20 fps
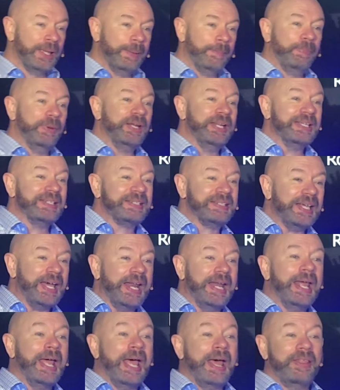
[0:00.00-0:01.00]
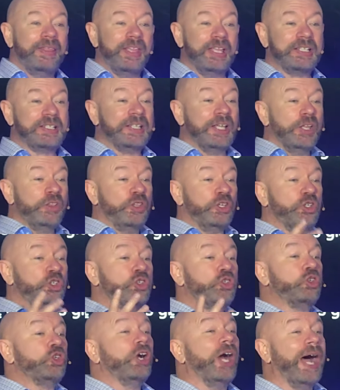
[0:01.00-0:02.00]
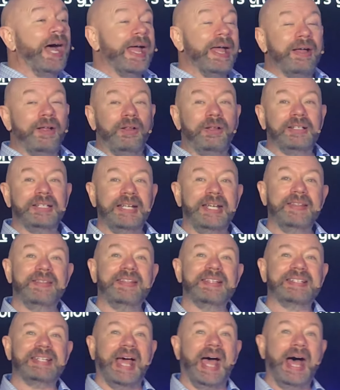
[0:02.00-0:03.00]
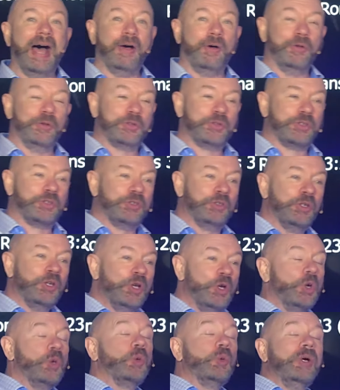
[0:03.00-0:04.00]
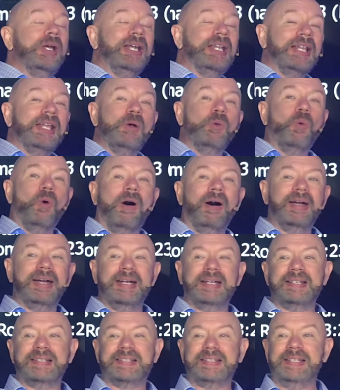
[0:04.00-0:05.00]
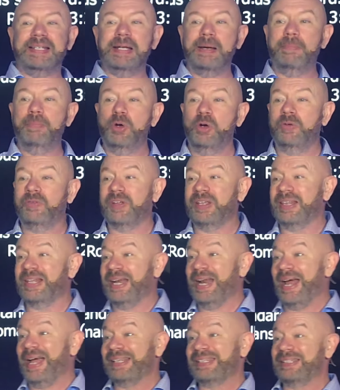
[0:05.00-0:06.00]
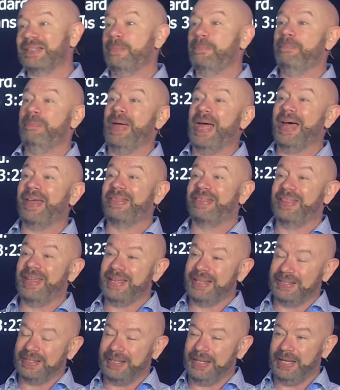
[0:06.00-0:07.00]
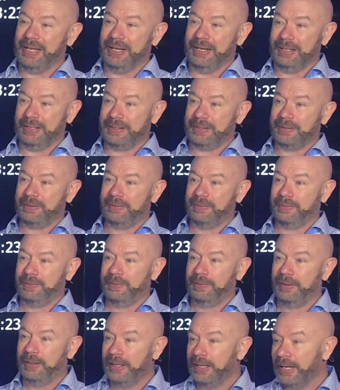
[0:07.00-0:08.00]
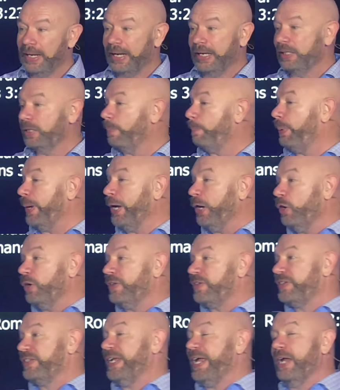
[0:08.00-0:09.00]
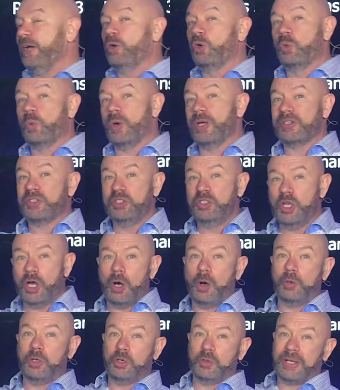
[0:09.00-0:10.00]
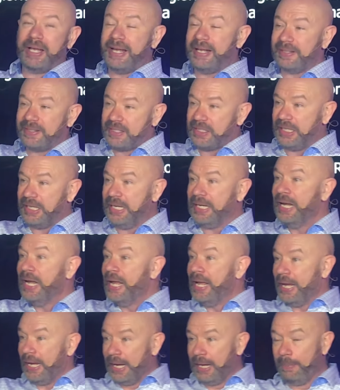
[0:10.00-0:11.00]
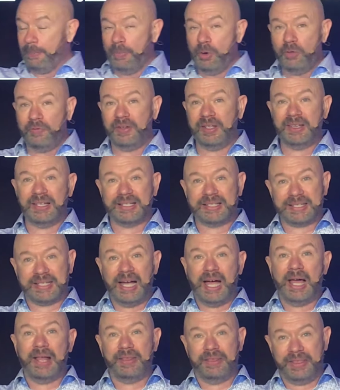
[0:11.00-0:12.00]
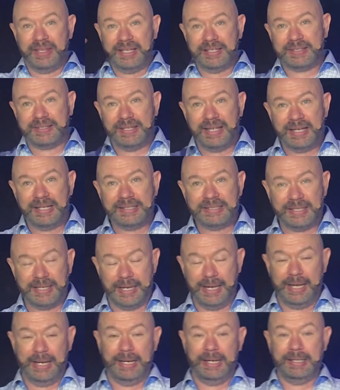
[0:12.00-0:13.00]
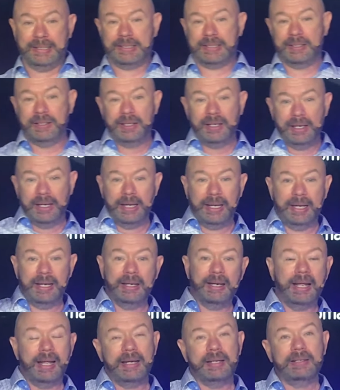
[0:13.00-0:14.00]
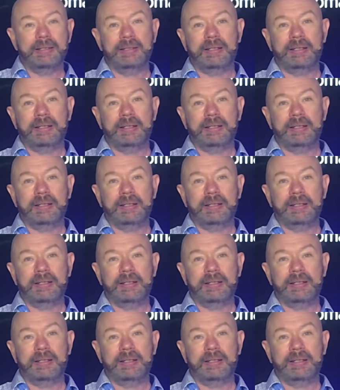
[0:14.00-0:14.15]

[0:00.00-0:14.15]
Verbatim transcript: but he said this child in this house really wanted to see a movie that had some bad things in it. And the parent standard was, no, you can't see a movie that's got these things in it, and had